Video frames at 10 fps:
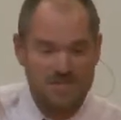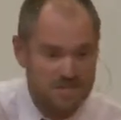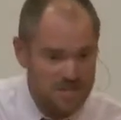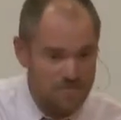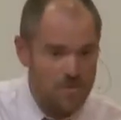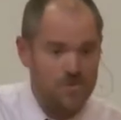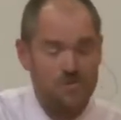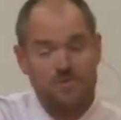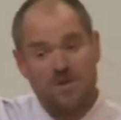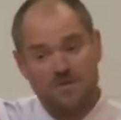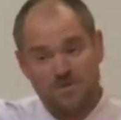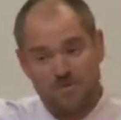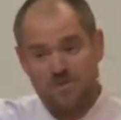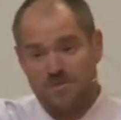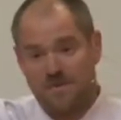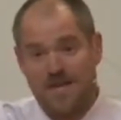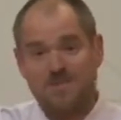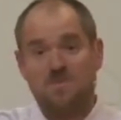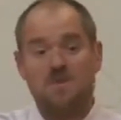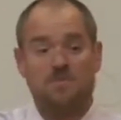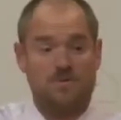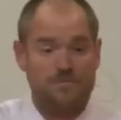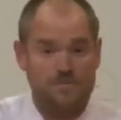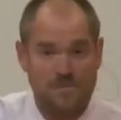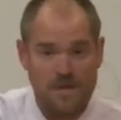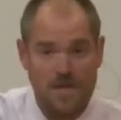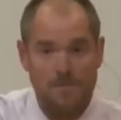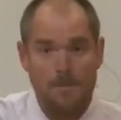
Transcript: symbol used throughout Scripture of God's people. Okay?